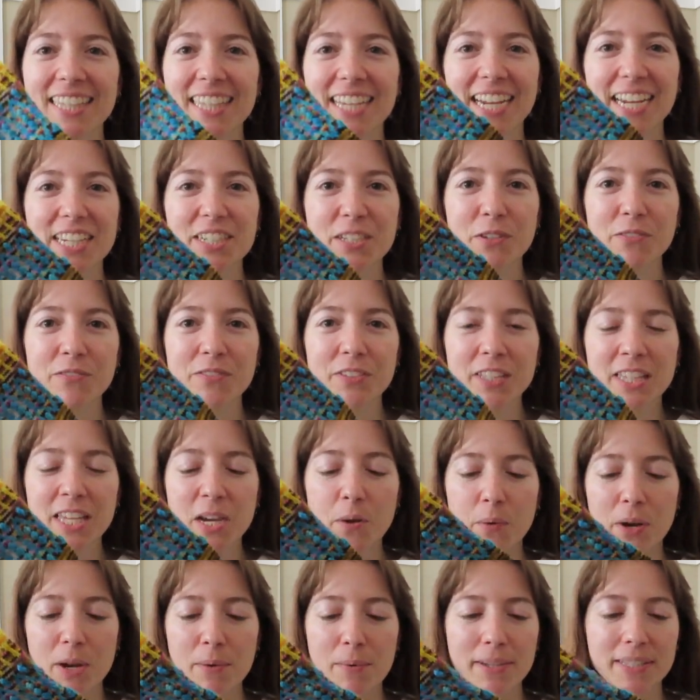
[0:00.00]
Like I don't feel
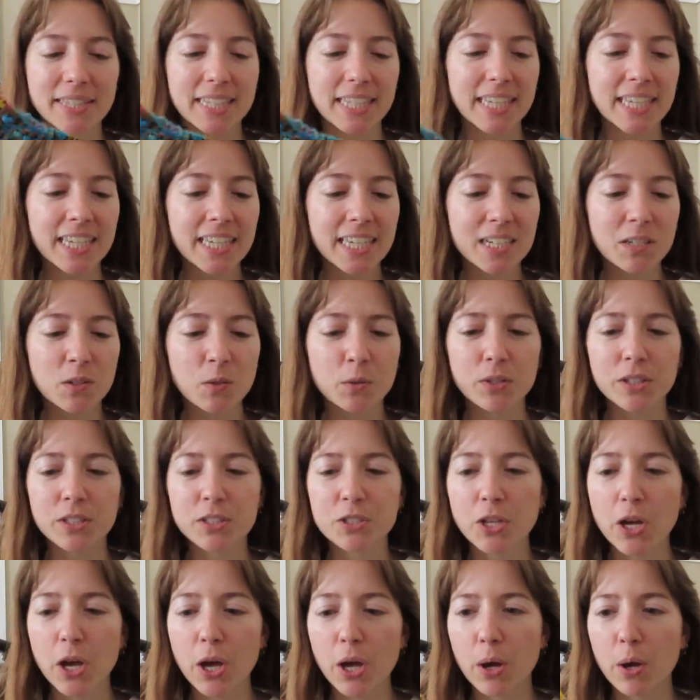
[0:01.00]
that way about the heel or the
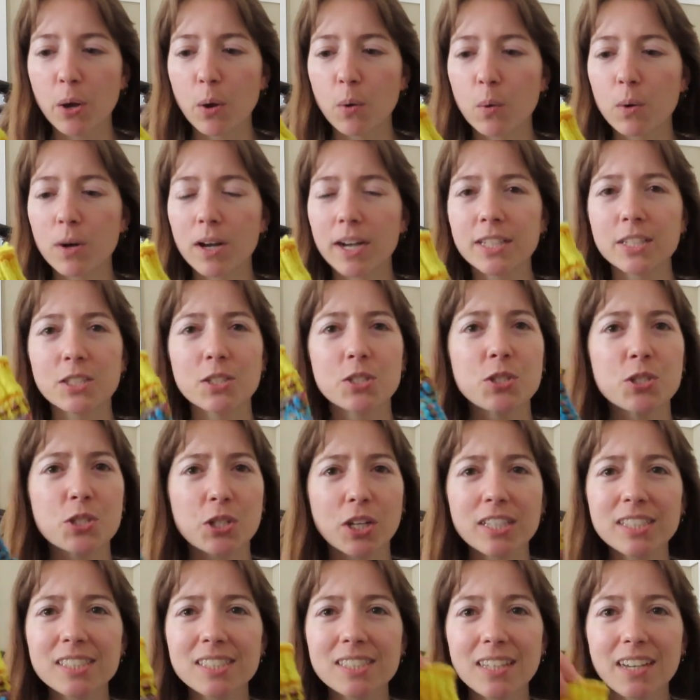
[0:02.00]
toe. It's
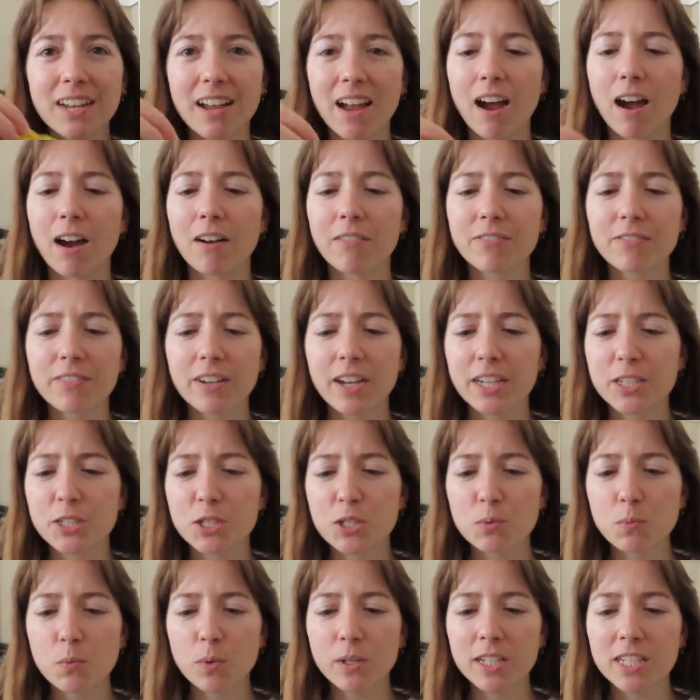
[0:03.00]
just the cuff. I
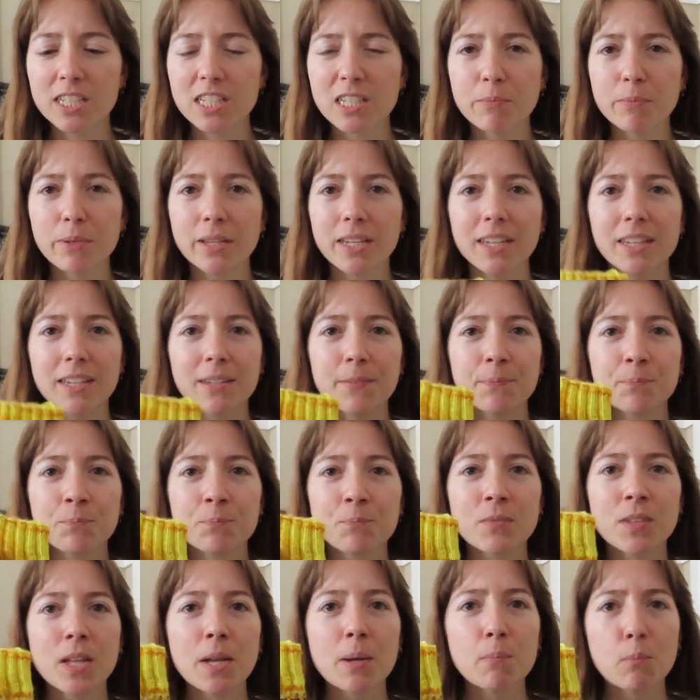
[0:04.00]
just want it to be
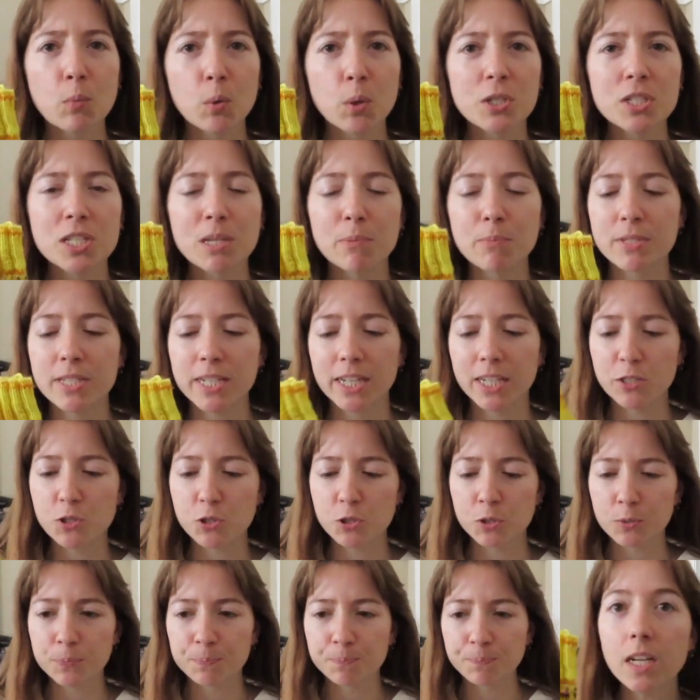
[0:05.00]
more
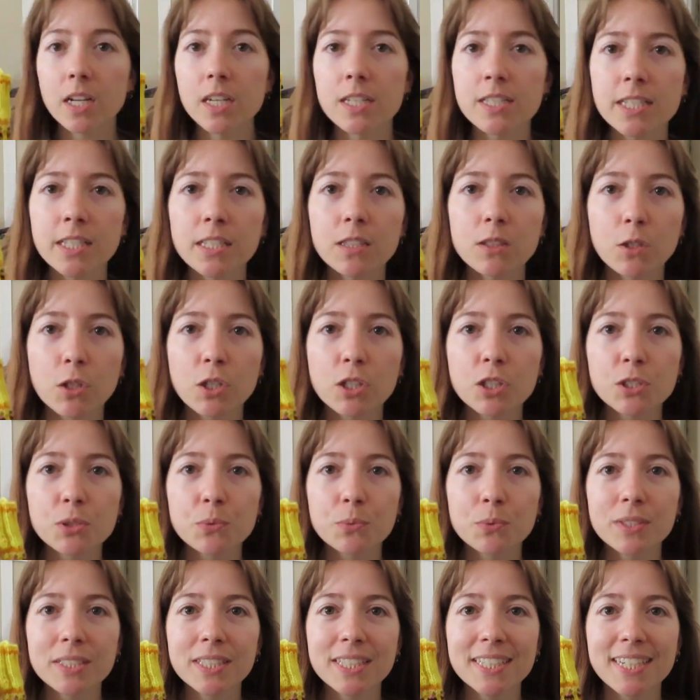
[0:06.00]
substantial because it looks
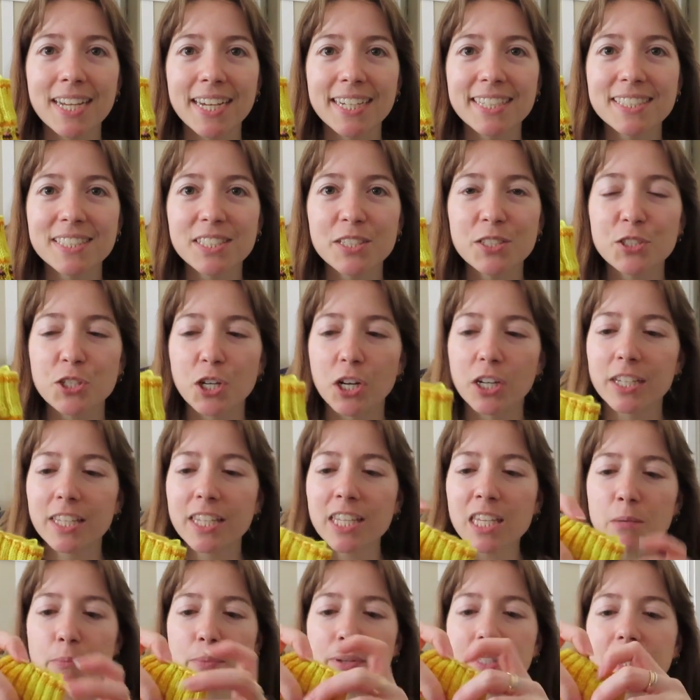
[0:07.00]
really nice and
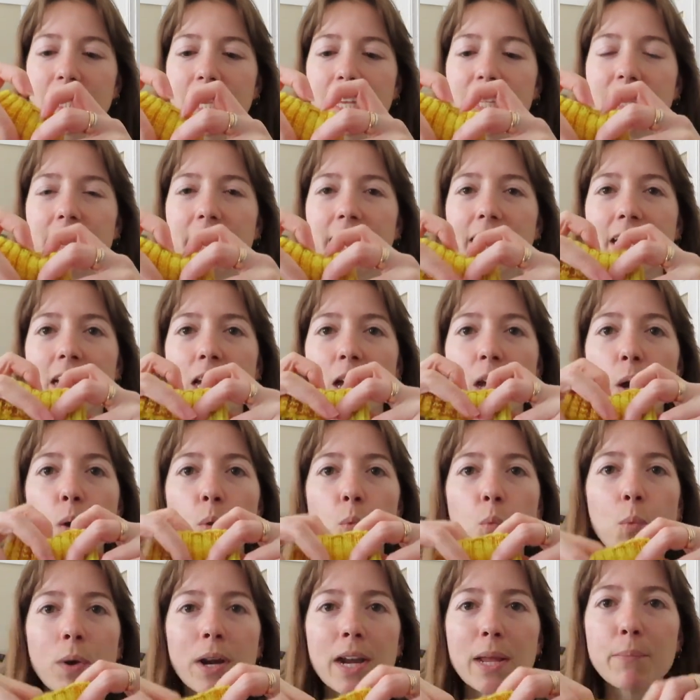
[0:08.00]
chunky but then like
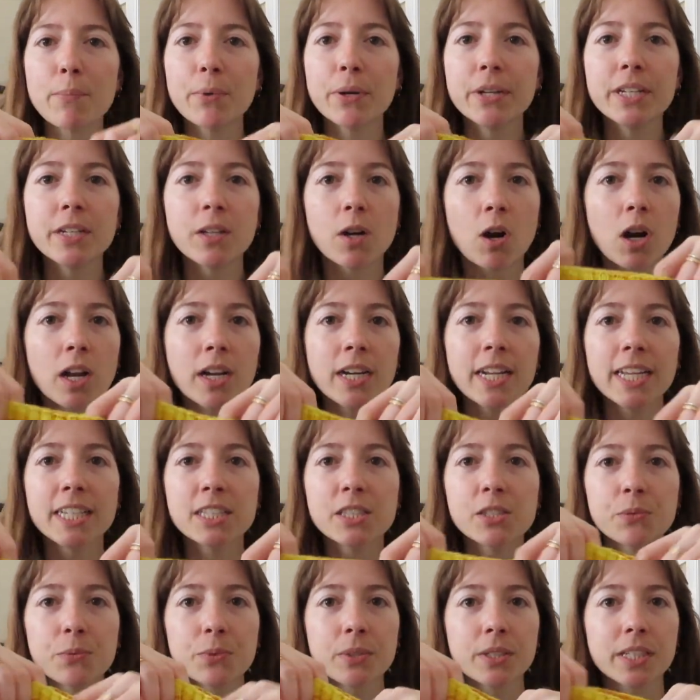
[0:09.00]
when I put it on
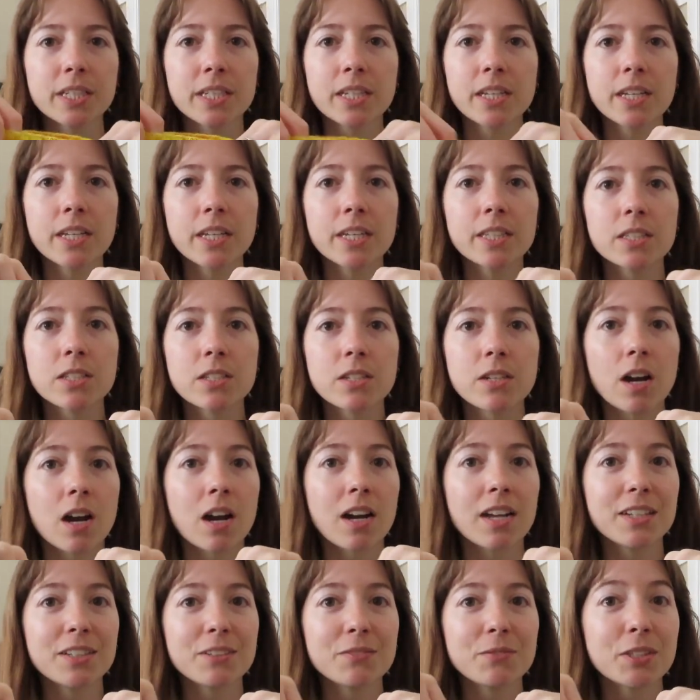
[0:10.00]
it's really it's
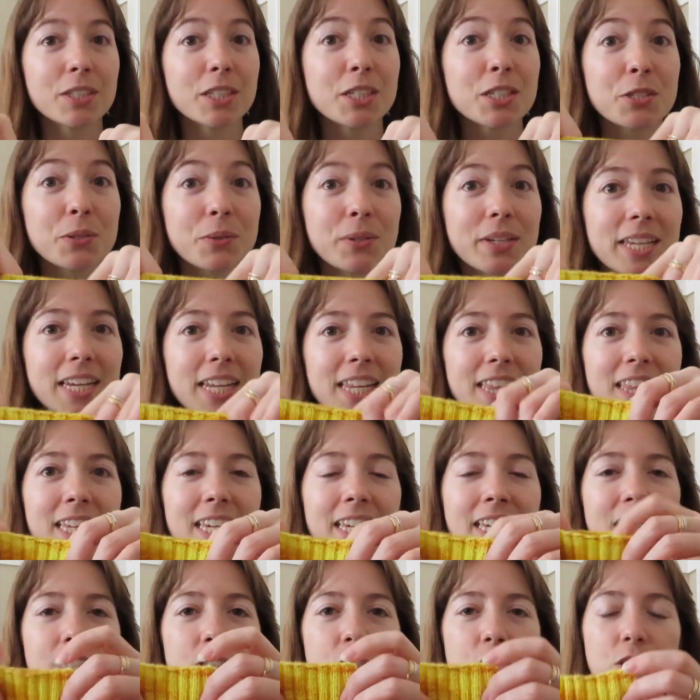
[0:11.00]
not really doing
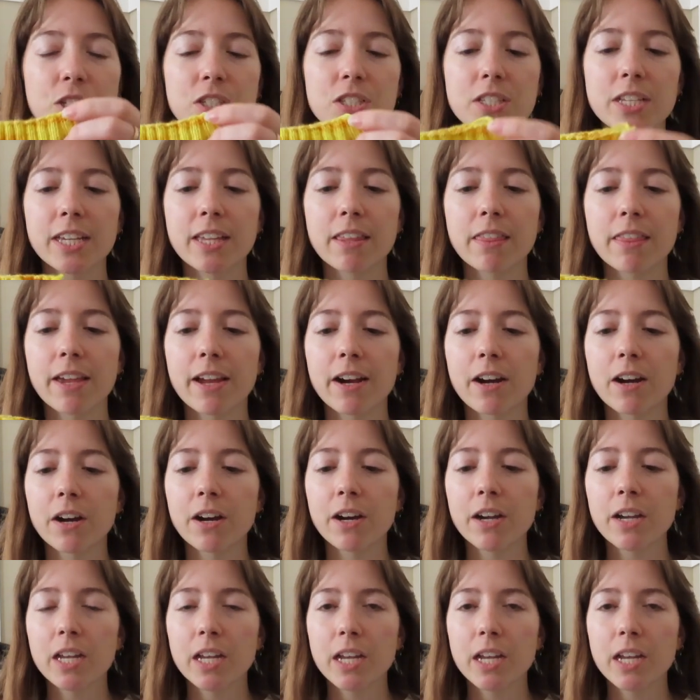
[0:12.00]
anything. It's just like there.